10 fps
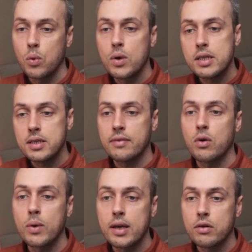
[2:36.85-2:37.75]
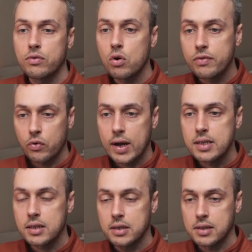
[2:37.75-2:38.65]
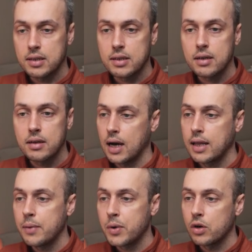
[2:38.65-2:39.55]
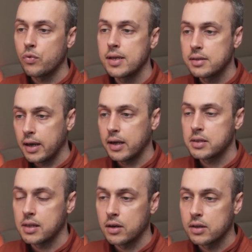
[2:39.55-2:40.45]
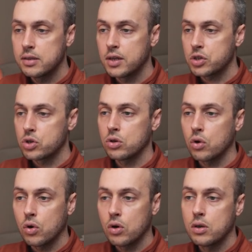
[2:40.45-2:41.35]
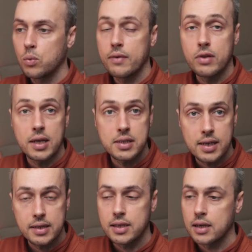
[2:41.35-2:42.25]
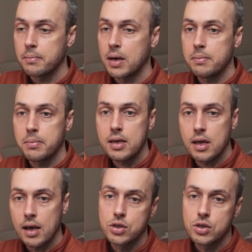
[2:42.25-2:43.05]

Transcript: We need to have a way of overriding the setting, and then we can write tests that are conditional on whatever that setting might be.